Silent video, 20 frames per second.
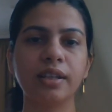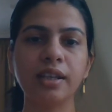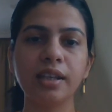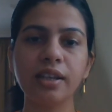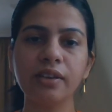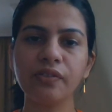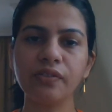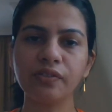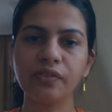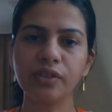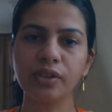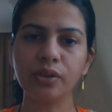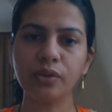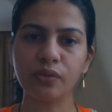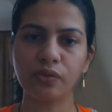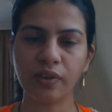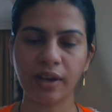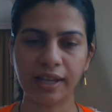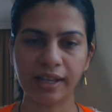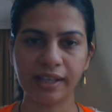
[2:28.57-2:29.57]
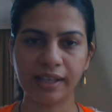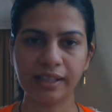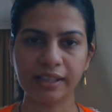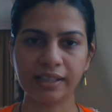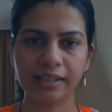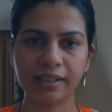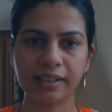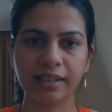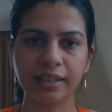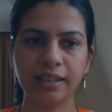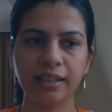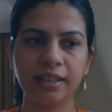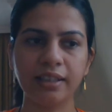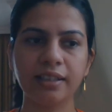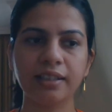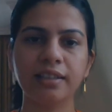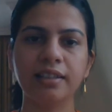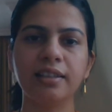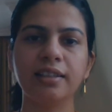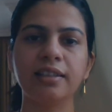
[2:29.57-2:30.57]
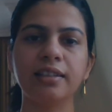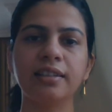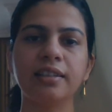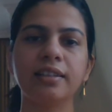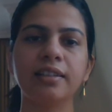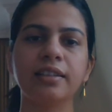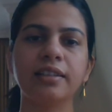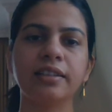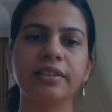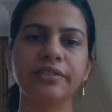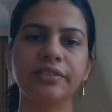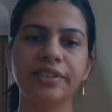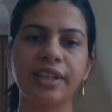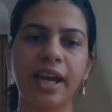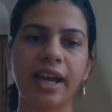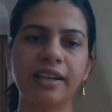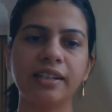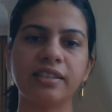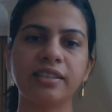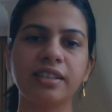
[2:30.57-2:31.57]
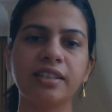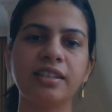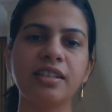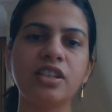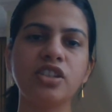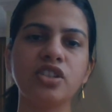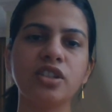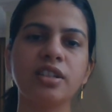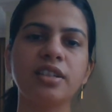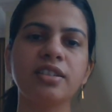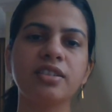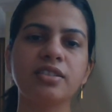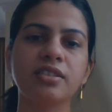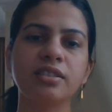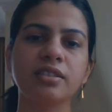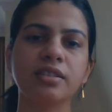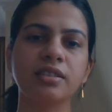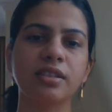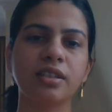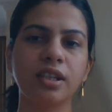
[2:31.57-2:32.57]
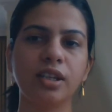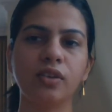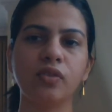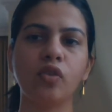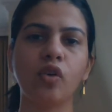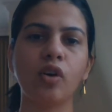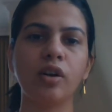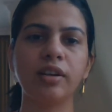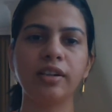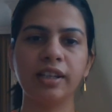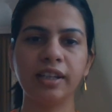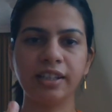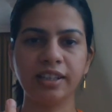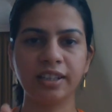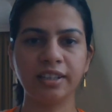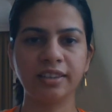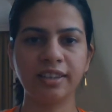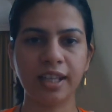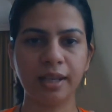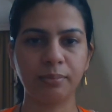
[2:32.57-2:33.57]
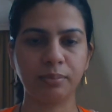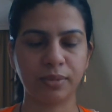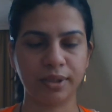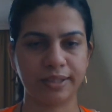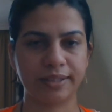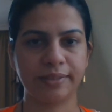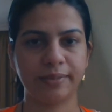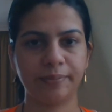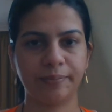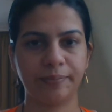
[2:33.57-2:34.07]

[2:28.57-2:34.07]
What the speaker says: If you find that the lesion is involved in the depth,